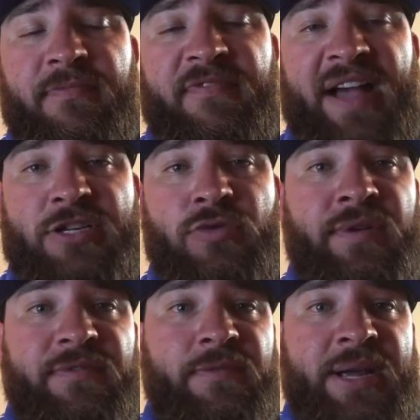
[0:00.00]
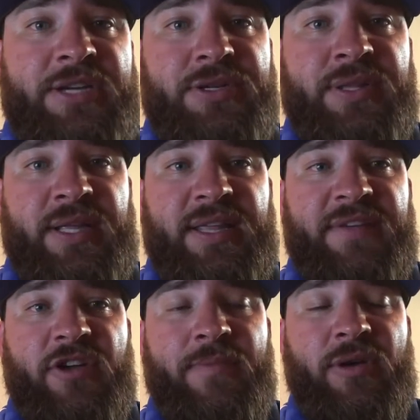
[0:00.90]
factual information that
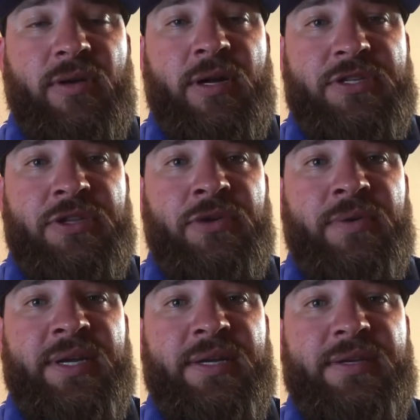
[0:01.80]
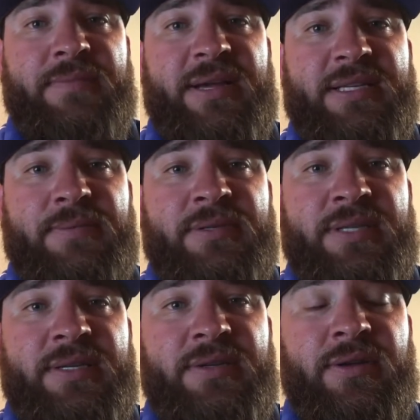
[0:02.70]
they've come across in their reading to best
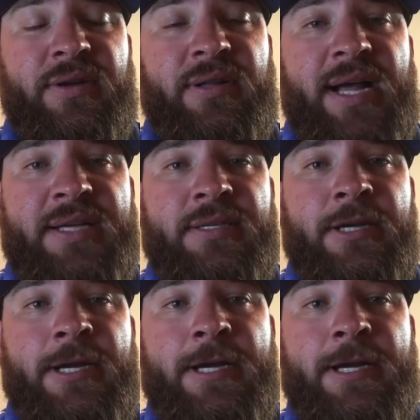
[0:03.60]
present to their class.